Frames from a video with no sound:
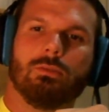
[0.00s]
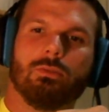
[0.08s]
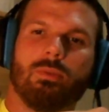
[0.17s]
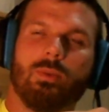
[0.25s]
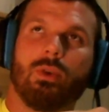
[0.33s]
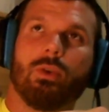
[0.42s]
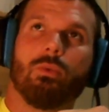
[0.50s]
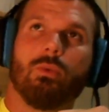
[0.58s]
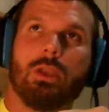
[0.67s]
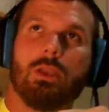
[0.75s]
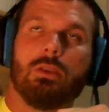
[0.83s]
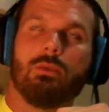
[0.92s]
remember
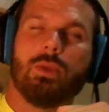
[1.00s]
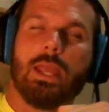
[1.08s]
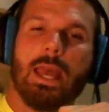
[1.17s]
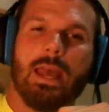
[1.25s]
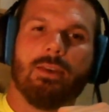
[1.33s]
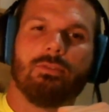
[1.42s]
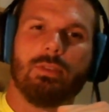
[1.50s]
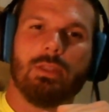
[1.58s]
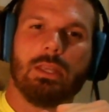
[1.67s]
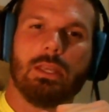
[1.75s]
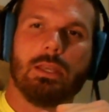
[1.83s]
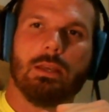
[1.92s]
we have
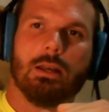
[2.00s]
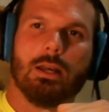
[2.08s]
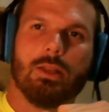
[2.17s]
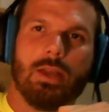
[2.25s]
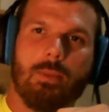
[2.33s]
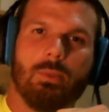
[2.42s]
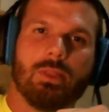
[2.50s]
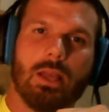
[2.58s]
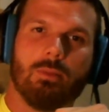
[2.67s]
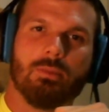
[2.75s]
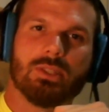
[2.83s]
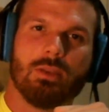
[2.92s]
the
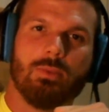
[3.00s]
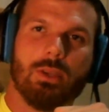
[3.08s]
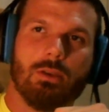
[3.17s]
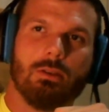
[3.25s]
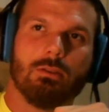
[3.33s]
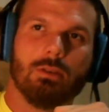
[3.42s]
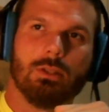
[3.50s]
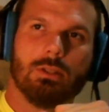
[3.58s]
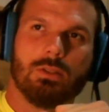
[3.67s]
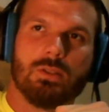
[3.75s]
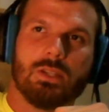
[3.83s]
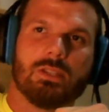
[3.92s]
hypothalamus up here,
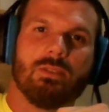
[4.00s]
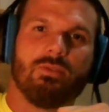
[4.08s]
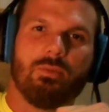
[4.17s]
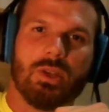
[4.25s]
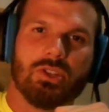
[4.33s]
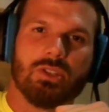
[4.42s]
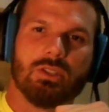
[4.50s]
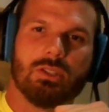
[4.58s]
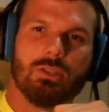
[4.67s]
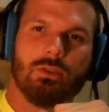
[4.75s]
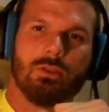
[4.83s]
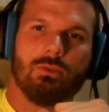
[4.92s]
sends information
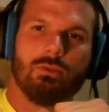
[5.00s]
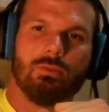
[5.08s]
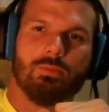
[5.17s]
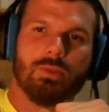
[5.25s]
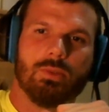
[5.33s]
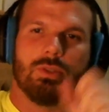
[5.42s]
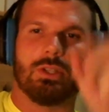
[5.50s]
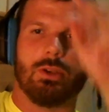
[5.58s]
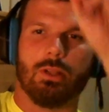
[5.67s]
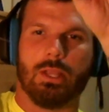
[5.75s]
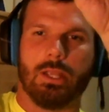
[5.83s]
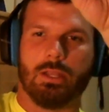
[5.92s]
to
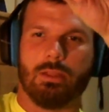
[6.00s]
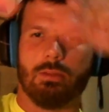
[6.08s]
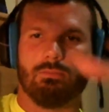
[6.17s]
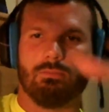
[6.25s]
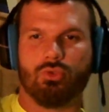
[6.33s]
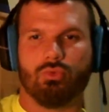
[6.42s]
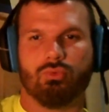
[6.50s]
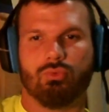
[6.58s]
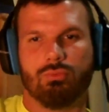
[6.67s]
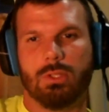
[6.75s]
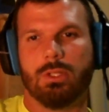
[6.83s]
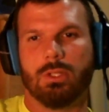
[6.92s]
pituitary gland, and then
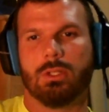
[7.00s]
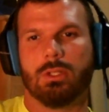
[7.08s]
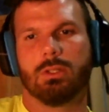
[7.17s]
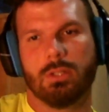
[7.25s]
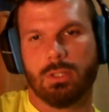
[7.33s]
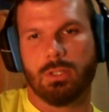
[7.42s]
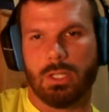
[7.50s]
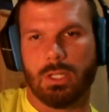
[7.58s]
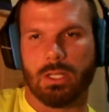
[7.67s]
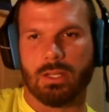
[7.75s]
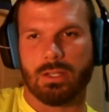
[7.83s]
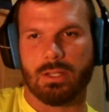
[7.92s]

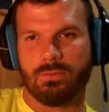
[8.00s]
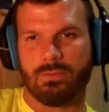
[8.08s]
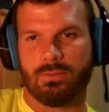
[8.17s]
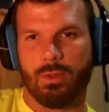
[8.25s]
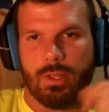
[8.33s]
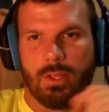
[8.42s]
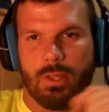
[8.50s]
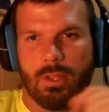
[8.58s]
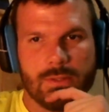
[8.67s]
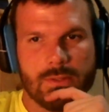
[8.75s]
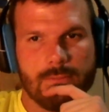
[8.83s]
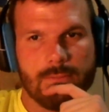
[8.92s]
it does it for all the other
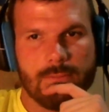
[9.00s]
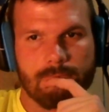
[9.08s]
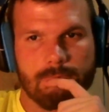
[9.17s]
ones.